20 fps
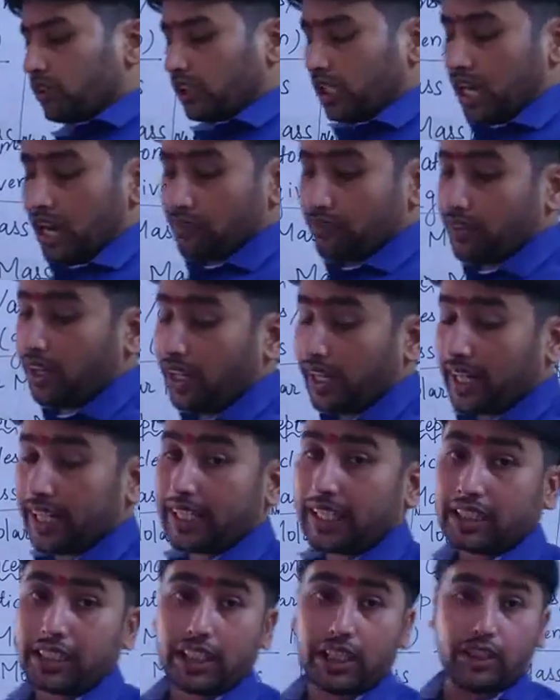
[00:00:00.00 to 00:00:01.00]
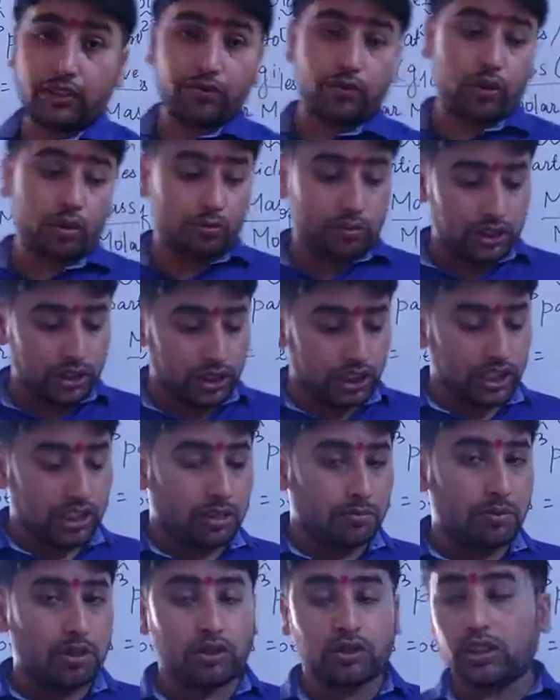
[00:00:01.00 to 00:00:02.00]
after getting the information
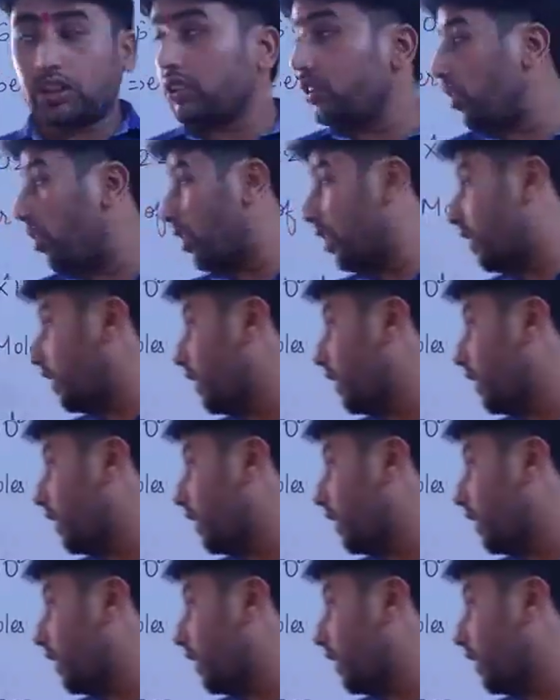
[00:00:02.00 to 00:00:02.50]
about these all the